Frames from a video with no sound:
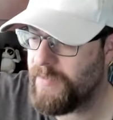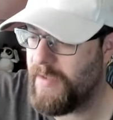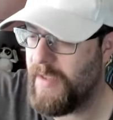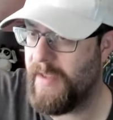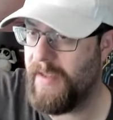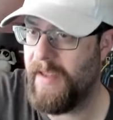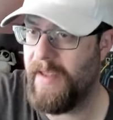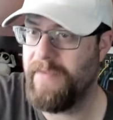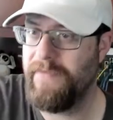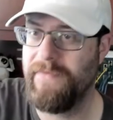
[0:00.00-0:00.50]

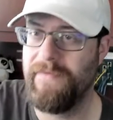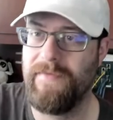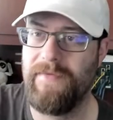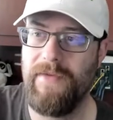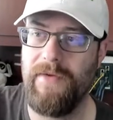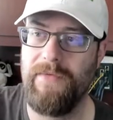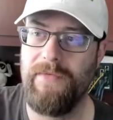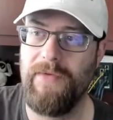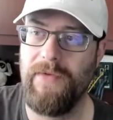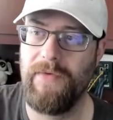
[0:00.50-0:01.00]
and
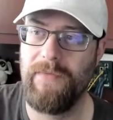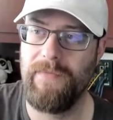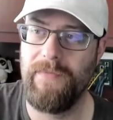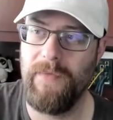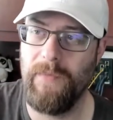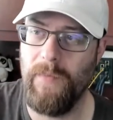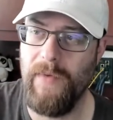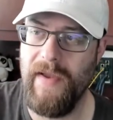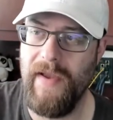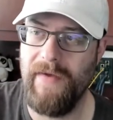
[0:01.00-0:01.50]

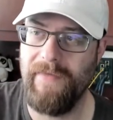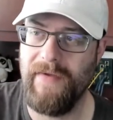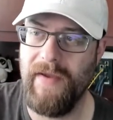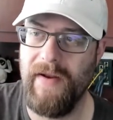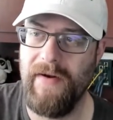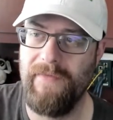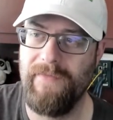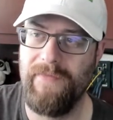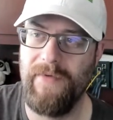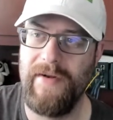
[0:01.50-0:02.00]
the way I
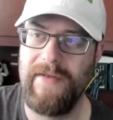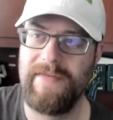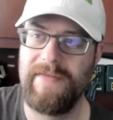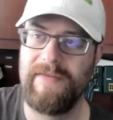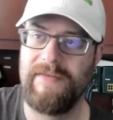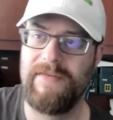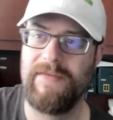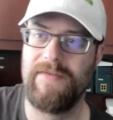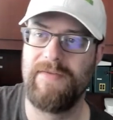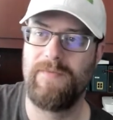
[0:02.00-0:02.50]
kind of phrase
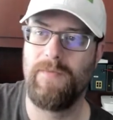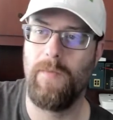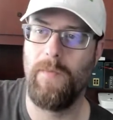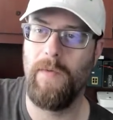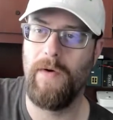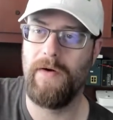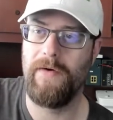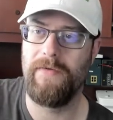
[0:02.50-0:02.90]
this is, what are